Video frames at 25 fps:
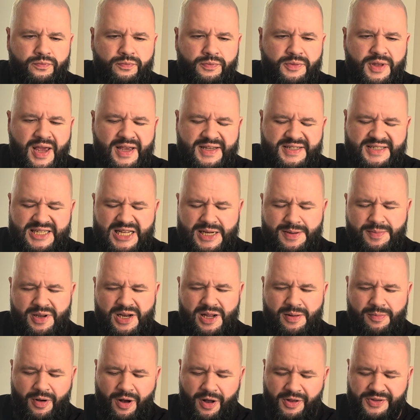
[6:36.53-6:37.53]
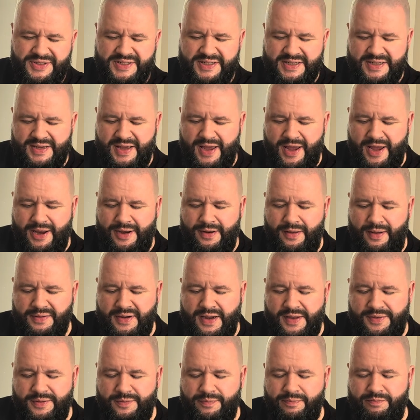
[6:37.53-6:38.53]
Yeah, cinnamon and malty, and I'm
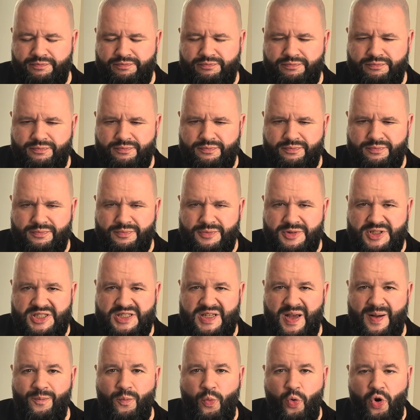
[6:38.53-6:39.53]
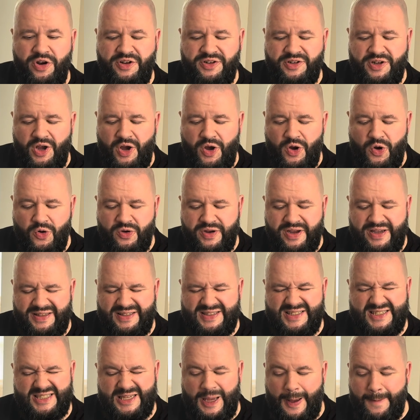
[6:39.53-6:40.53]
getting some wood and oak
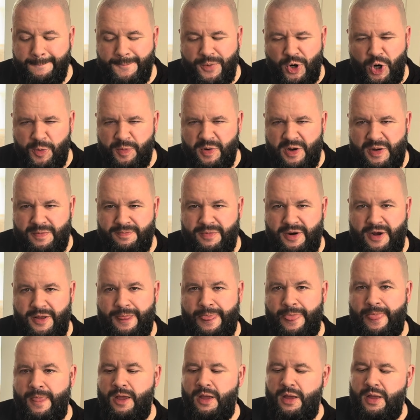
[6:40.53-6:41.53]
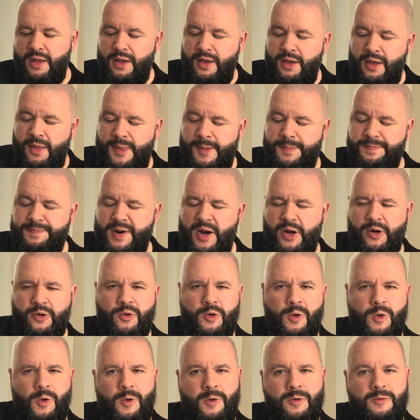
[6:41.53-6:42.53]
and some bourbon, but the
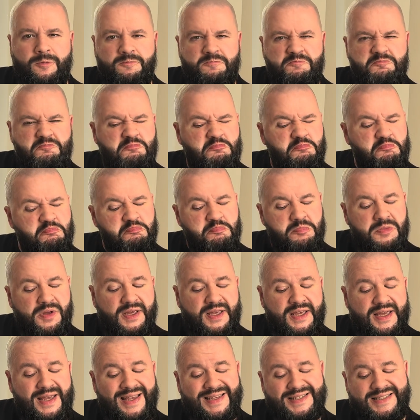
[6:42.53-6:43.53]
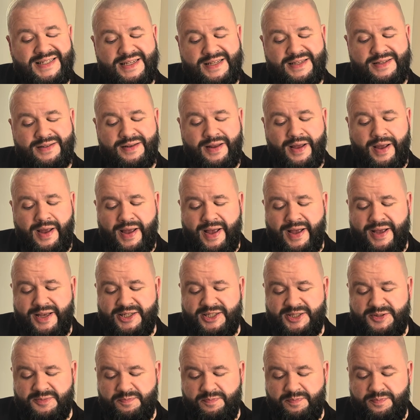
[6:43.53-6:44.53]
barrel isn't
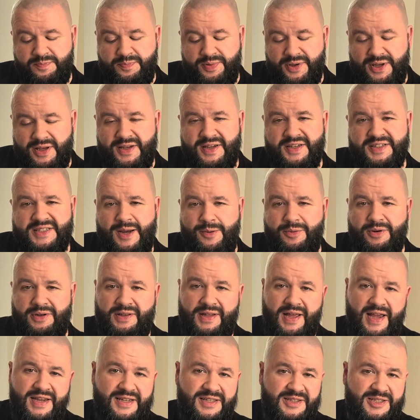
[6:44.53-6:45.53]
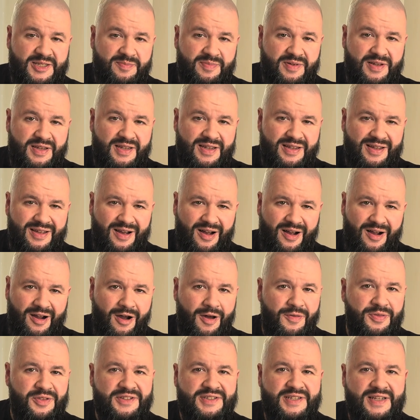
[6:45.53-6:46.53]
as big as I would like it to be
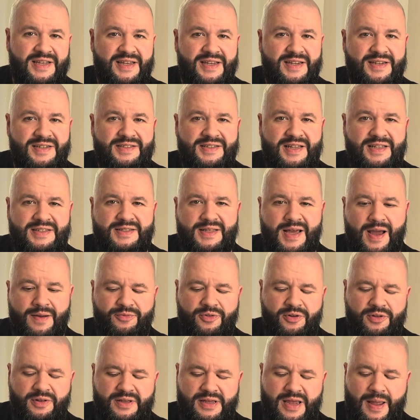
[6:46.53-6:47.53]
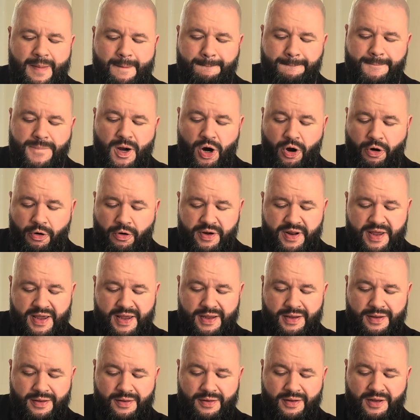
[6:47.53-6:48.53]
on the taste. It's not really
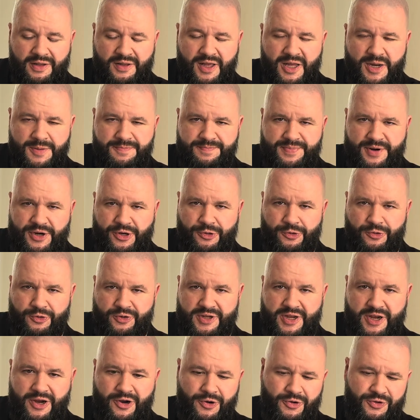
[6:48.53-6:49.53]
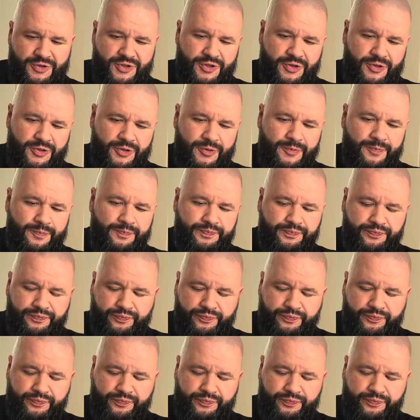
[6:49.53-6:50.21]
imparting a lot of barrel character,